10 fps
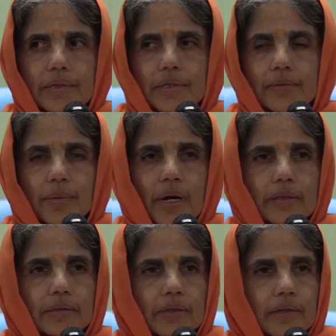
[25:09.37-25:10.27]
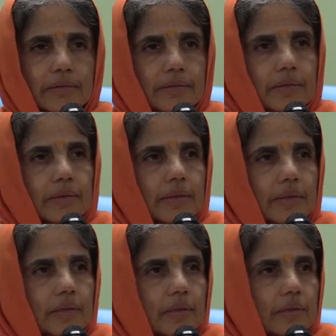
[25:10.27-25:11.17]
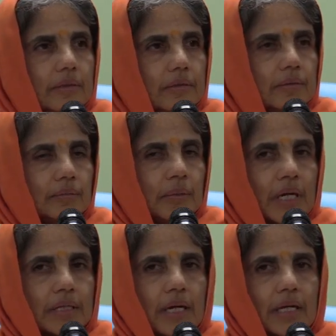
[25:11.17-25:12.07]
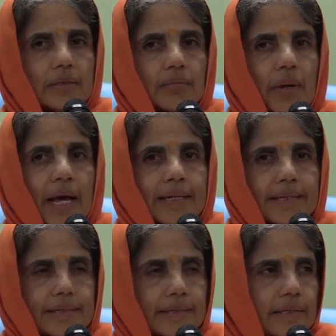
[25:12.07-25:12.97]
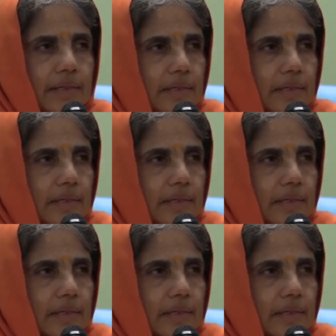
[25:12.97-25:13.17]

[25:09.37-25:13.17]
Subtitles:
It's part of Maya's palette.